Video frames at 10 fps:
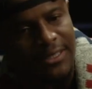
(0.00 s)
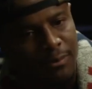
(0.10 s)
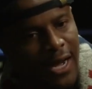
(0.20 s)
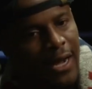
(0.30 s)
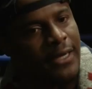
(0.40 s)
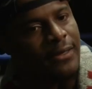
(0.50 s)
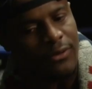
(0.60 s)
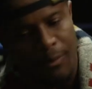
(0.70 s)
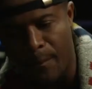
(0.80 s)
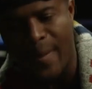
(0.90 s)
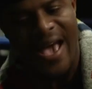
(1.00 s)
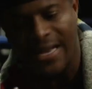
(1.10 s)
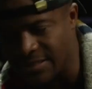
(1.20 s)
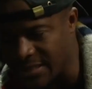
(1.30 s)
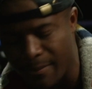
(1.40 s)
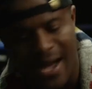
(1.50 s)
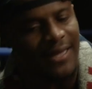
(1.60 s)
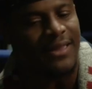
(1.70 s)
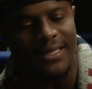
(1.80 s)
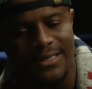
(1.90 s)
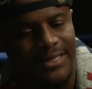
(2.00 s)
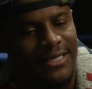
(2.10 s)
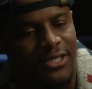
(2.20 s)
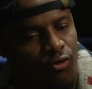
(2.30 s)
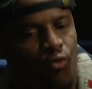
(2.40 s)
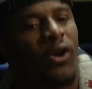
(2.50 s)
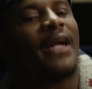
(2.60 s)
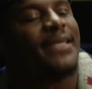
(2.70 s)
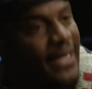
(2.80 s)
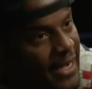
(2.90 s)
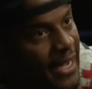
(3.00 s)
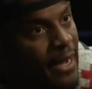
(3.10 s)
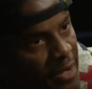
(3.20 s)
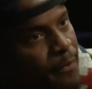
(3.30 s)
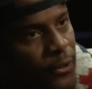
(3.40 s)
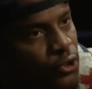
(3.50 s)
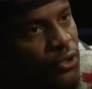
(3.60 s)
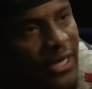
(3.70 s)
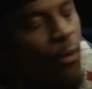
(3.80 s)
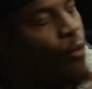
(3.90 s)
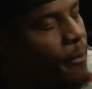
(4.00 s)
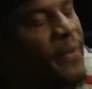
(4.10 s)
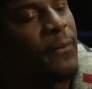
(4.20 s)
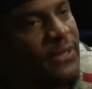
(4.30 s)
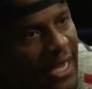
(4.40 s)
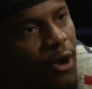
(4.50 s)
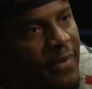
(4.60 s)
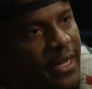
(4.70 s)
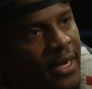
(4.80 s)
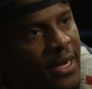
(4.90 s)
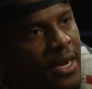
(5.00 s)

as my the best? Am I this, this, or what I think I am? Me personally, not what people tell me. Mm